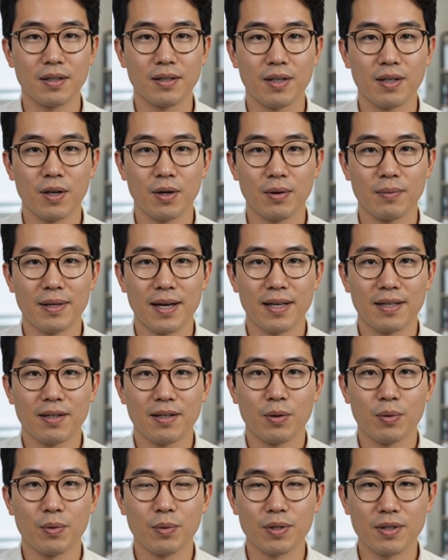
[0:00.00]
called tensor
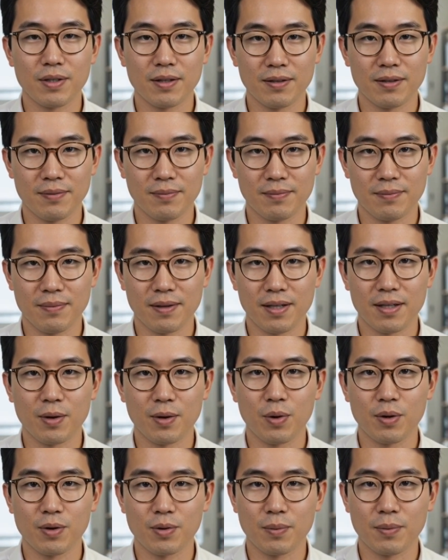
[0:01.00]
cores. These
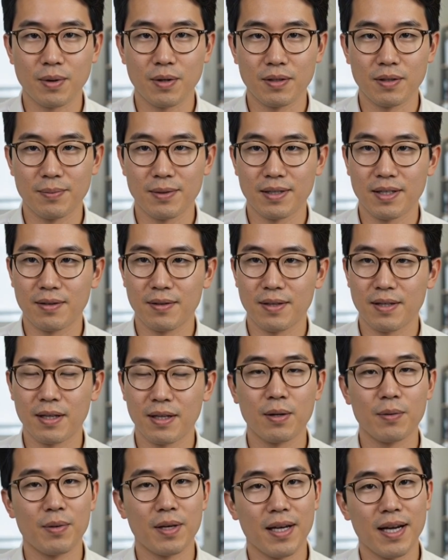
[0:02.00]
cores were built specifically
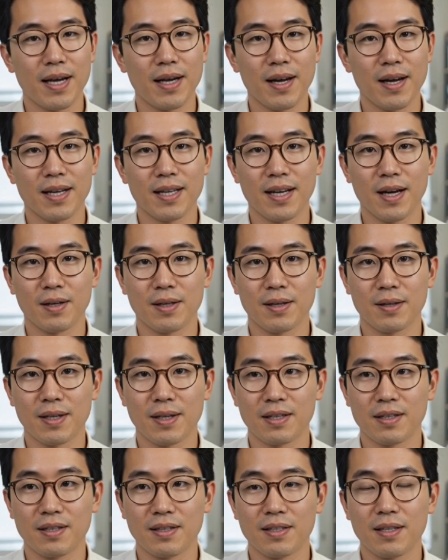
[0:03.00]
to run AI
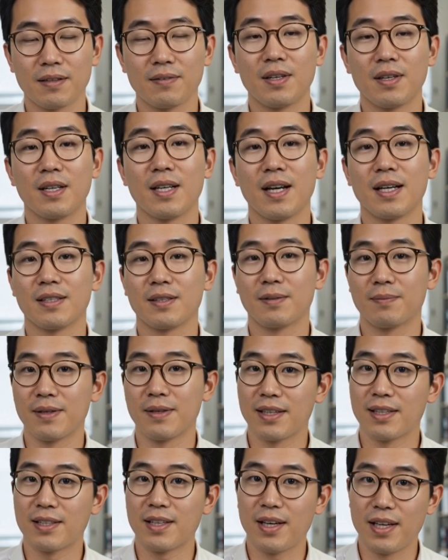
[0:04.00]
calculations at very high
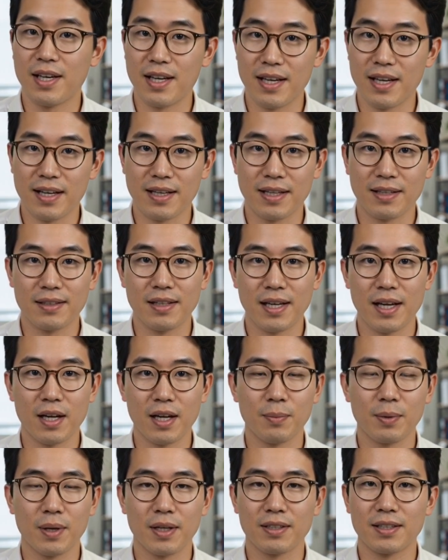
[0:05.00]
speed, and they are
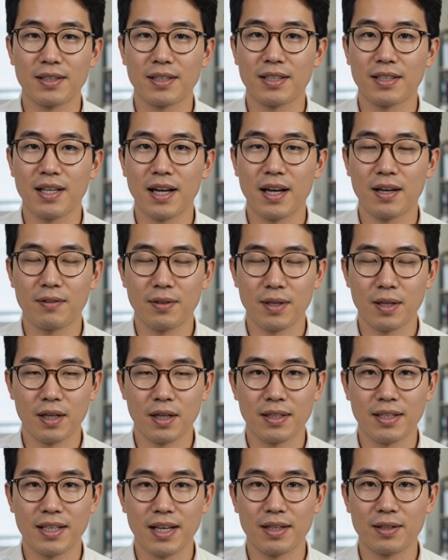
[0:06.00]
present in every
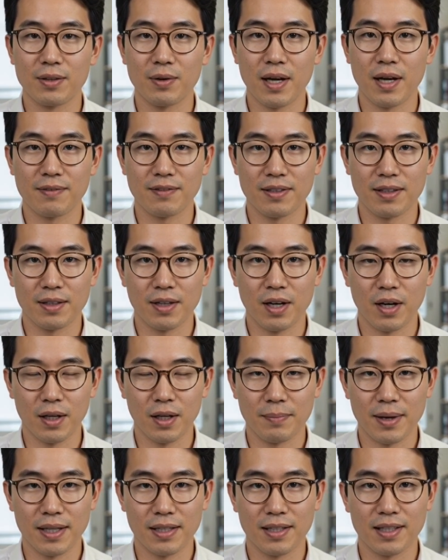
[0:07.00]
RTX graphics card
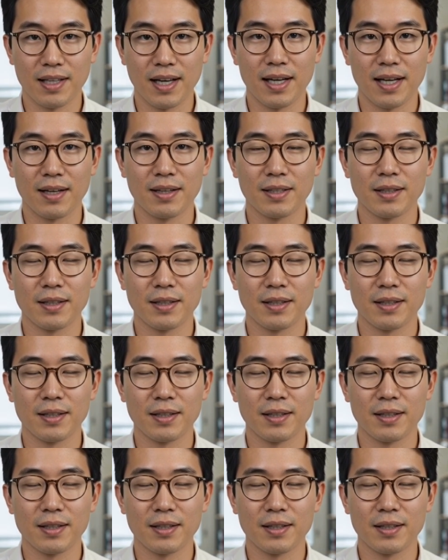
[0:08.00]
made today.